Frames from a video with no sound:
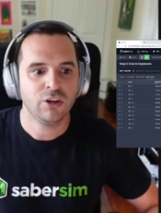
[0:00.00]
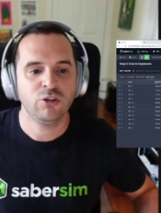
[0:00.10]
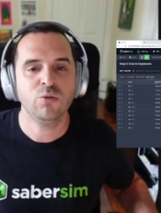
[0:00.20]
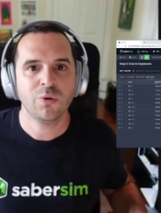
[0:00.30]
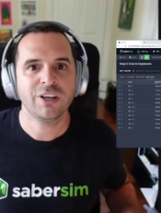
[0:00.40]

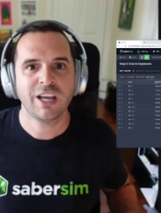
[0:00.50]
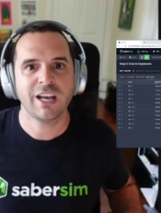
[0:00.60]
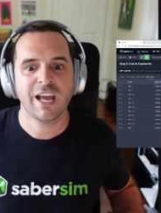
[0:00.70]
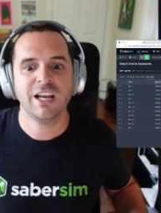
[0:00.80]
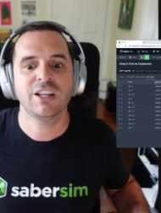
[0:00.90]
you wouldn't
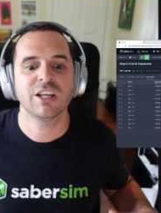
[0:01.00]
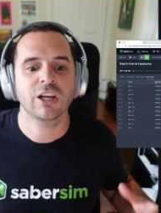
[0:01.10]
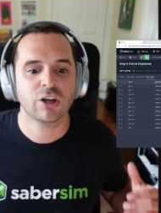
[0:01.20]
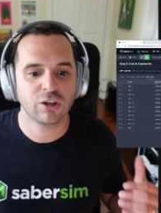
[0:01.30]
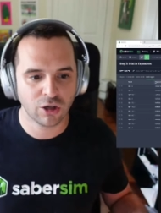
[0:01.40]
get
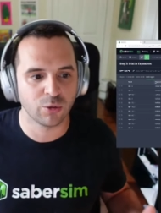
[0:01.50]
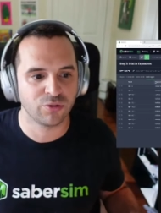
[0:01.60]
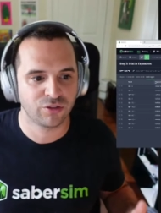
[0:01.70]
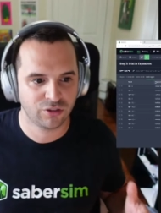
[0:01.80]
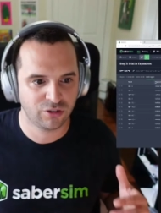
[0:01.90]
anything
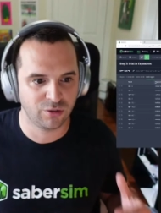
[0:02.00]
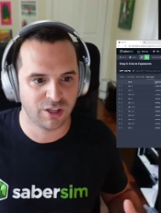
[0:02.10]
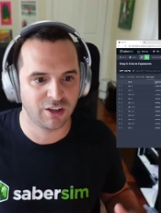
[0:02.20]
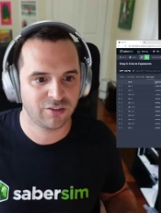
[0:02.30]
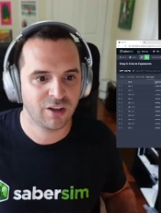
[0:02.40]
close to
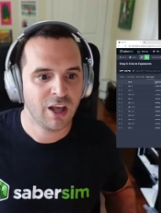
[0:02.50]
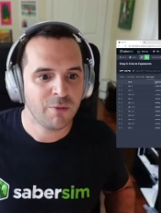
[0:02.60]
this,